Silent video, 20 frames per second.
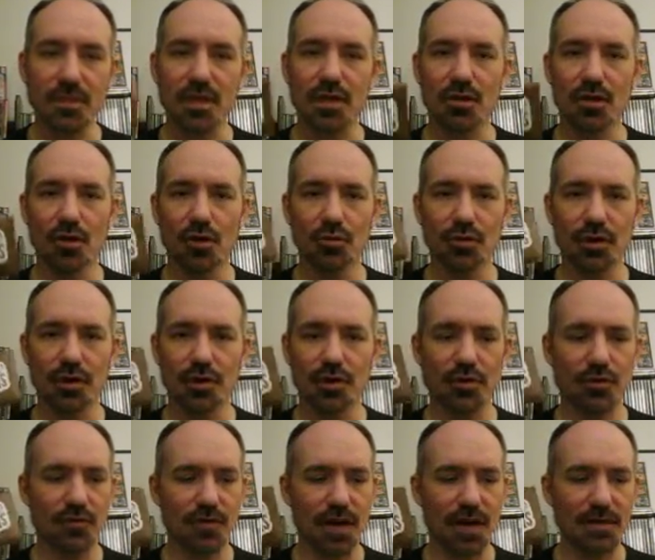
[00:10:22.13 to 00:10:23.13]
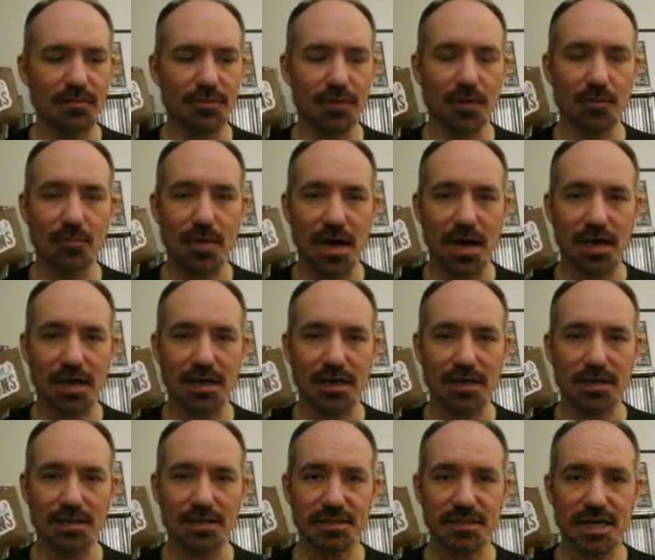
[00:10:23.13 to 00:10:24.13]
Go there, you'll find the
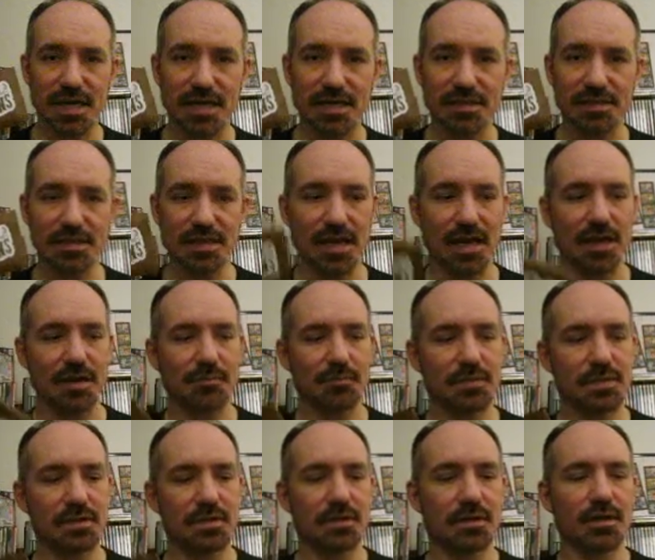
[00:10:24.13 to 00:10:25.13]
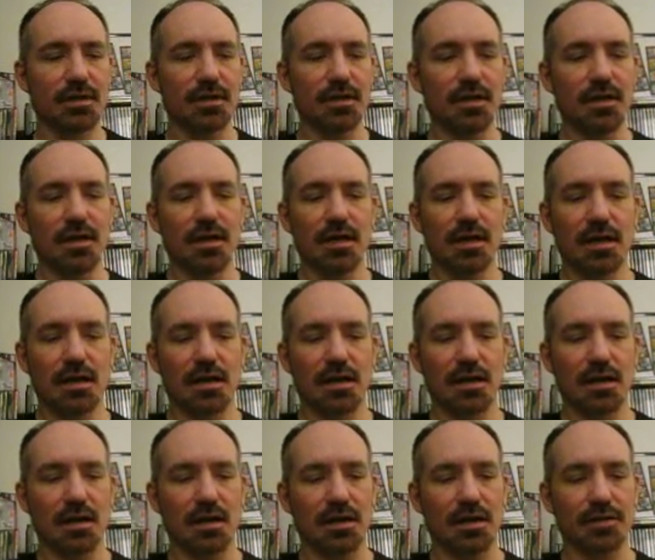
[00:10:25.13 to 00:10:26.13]
pocket-sized games.
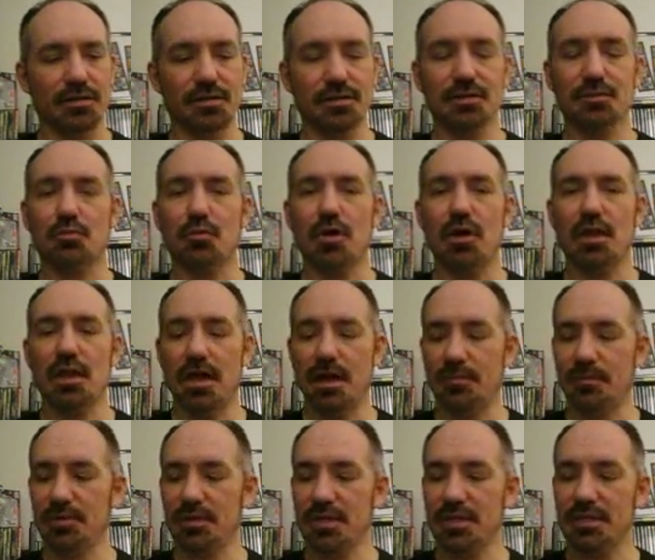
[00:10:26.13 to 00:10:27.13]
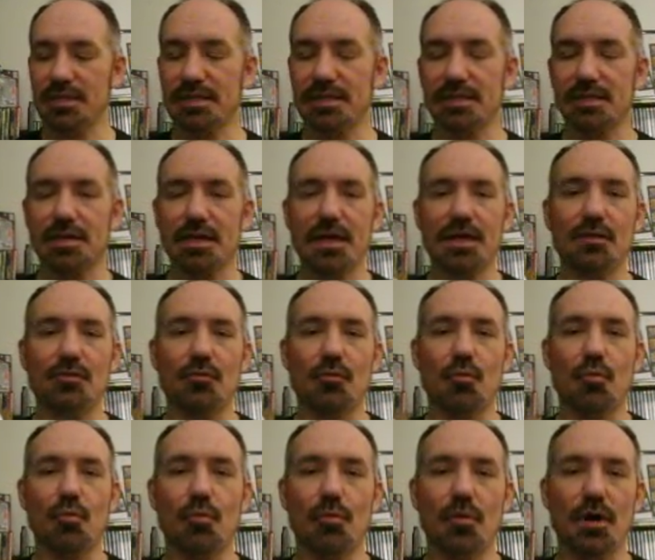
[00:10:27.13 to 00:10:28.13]
Sprawlopolis
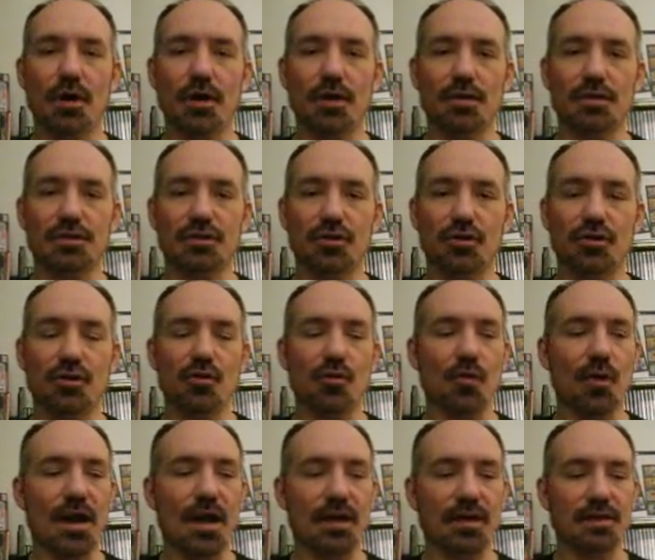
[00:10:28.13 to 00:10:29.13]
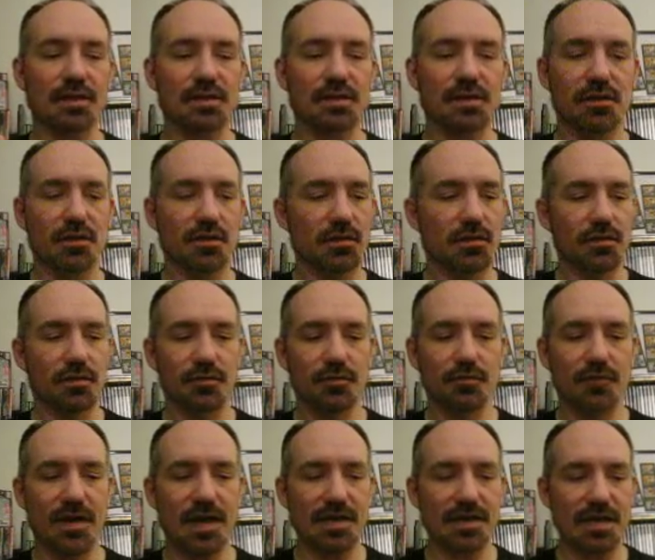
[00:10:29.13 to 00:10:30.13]
and Surly Wagons,
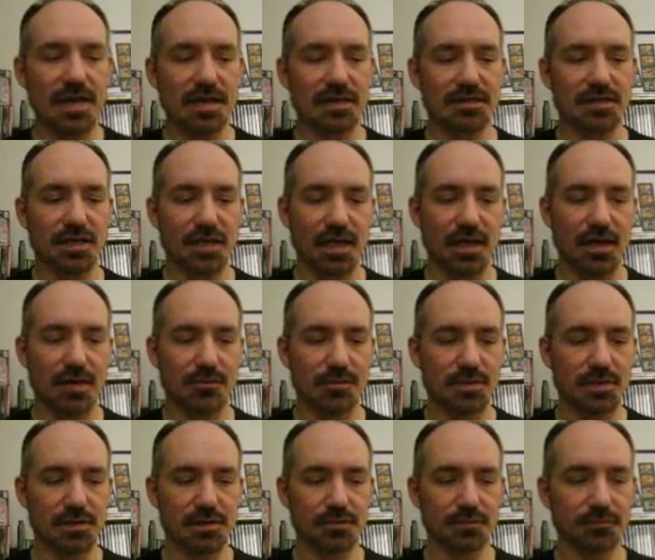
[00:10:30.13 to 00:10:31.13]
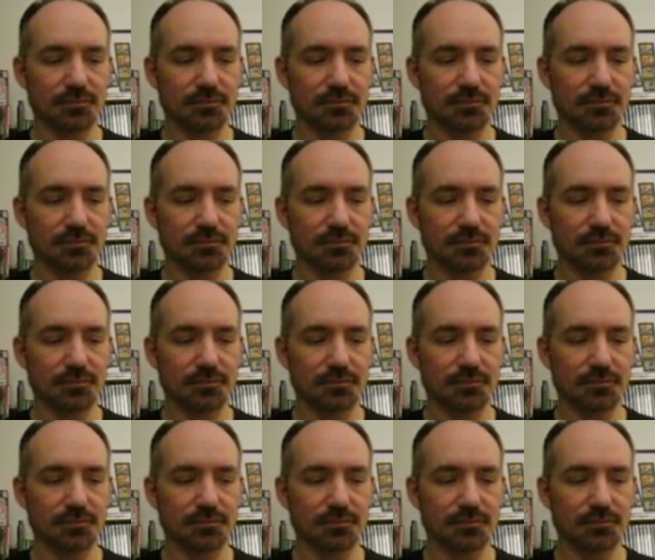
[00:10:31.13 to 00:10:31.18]
fantastic games.